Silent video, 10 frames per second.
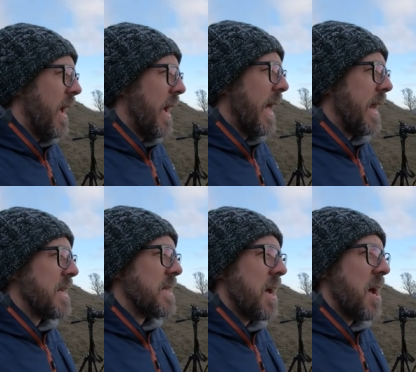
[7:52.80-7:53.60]

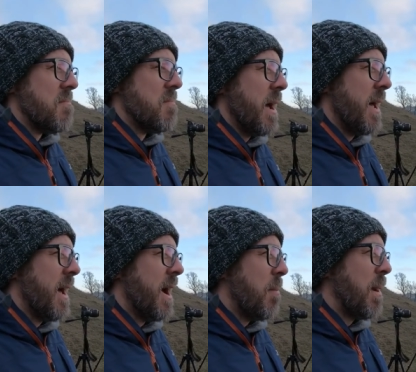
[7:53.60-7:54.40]
and
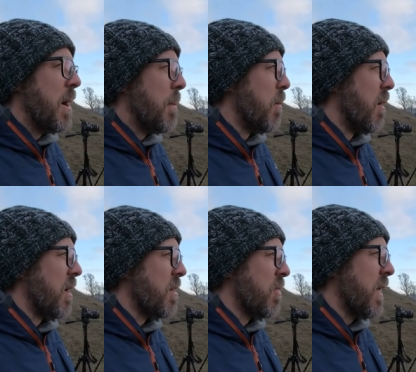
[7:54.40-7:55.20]
I'm a little bit
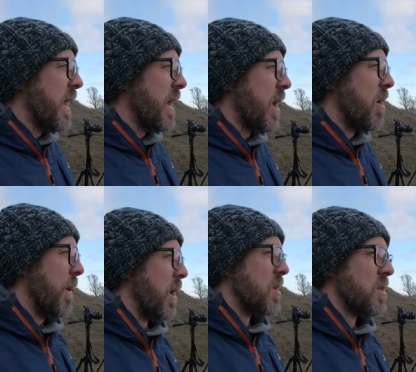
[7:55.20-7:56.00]
worried. I think there
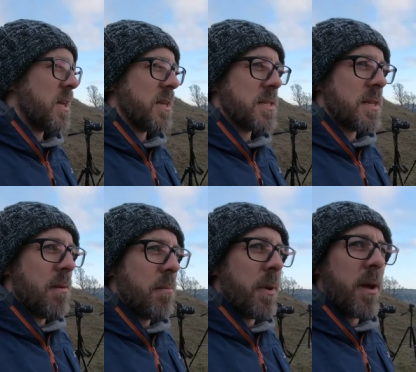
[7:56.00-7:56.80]
could be a good
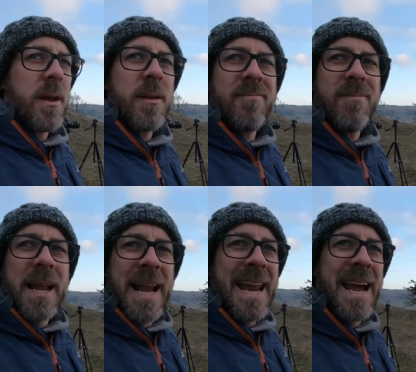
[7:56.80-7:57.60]
sunset, but
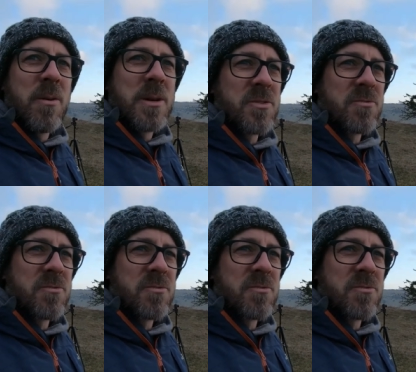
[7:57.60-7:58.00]
the cloud is